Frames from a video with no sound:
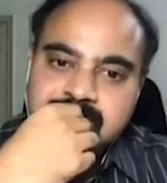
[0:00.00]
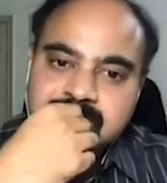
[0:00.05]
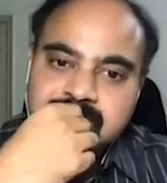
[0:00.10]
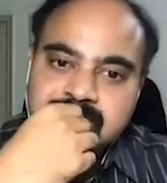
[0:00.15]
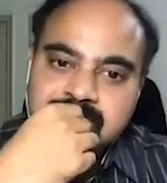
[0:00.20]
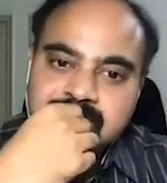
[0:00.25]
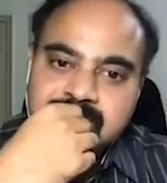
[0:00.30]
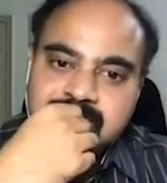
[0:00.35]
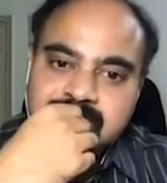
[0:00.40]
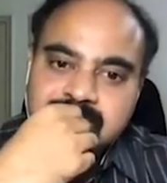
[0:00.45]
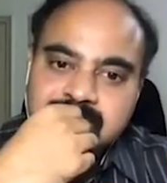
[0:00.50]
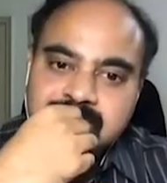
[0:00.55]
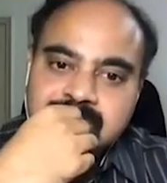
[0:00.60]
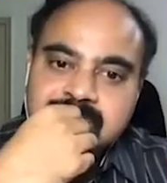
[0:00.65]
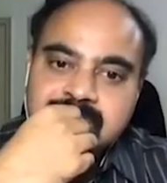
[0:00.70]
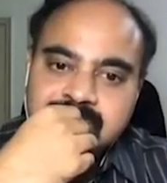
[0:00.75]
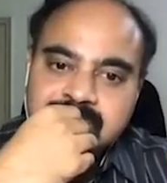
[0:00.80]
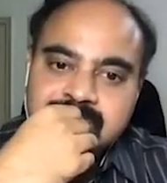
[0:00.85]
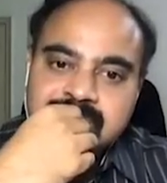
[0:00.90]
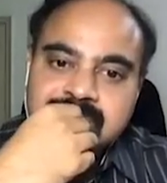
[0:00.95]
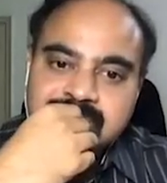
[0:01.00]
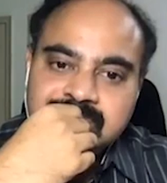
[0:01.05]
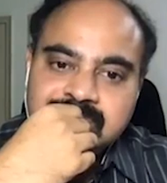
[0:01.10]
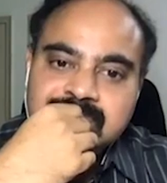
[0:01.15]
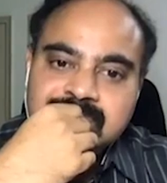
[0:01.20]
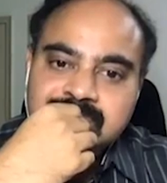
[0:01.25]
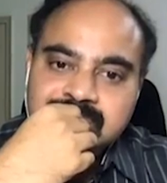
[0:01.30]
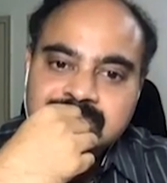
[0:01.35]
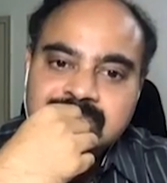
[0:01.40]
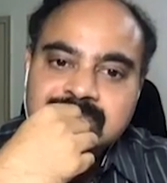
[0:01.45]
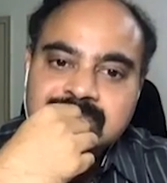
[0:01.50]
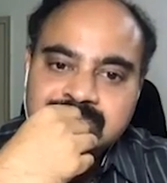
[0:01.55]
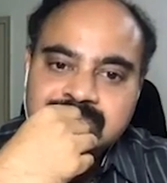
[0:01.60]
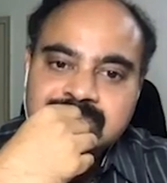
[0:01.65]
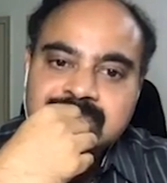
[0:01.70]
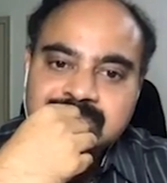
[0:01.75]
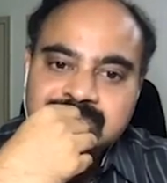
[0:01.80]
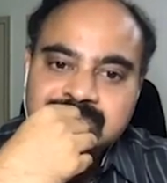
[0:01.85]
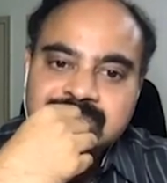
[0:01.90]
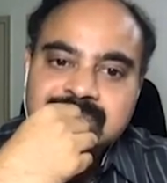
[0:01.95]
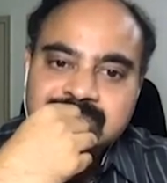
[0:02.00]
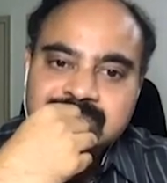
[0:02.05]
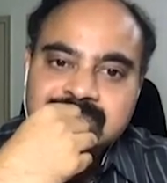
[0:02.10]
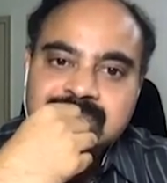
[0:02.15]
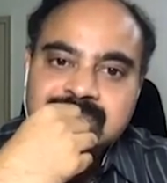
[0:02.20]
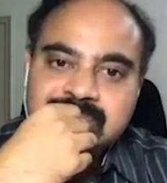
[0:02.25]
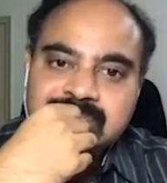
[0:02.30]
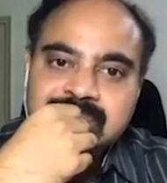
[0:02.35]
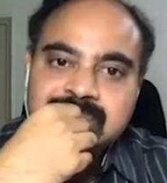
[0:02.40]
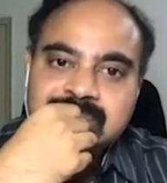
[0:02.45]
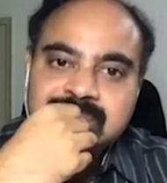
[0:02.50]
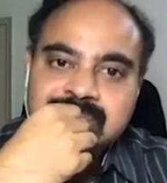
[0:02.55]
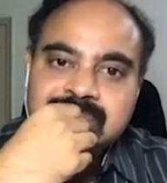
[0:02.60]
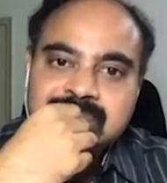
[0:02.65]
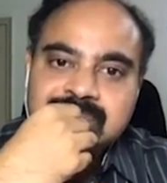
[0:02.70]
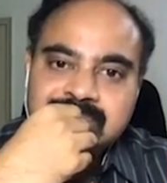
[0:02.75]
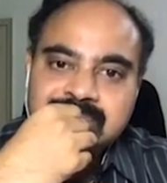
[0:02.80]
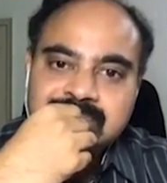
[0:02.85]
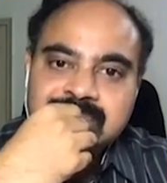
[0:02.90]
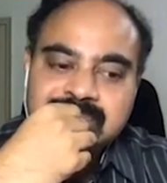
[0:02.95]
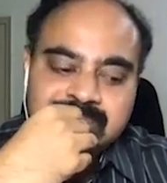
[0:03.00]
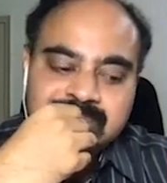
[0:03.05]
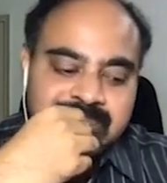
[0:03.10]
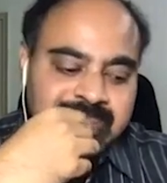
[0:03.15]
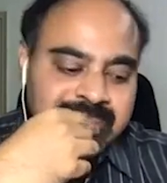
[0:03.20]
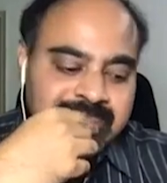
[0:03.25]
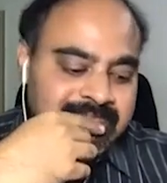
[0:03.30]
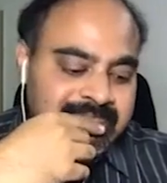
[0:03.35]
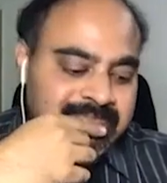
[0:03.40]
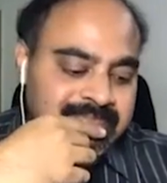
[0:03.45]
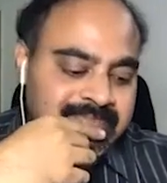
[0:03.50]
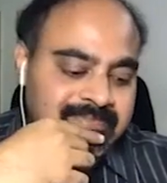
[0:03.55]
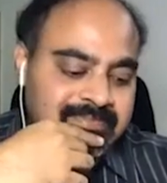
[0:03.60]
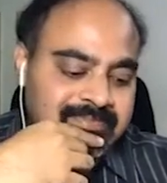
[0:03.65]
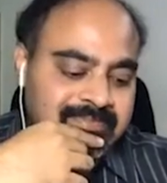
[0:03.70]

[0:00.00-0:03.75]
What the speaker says: The person shown says nothing.